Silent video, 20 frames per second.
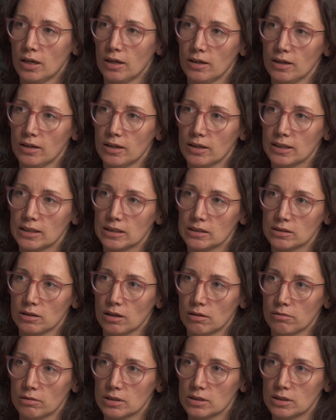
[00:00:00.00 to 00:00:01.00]
can
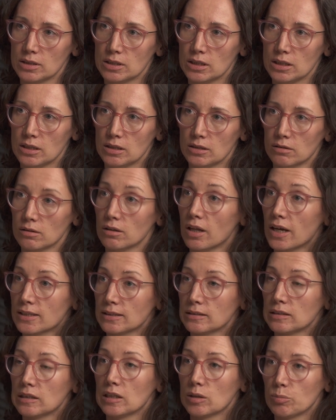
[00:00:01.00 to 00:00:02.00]
guarantee a
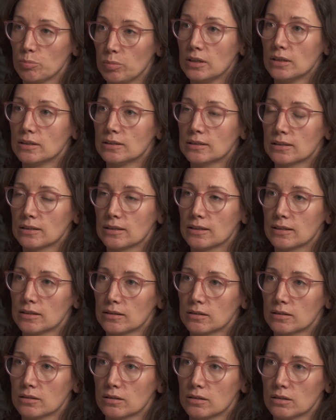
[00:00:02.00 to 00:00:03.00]
lasting peace
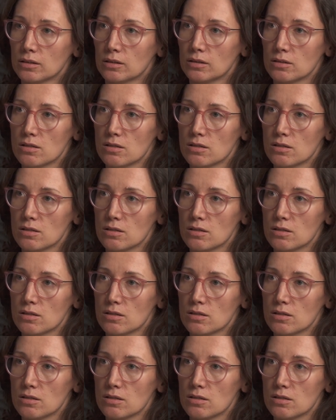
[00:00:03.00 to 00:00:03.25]
in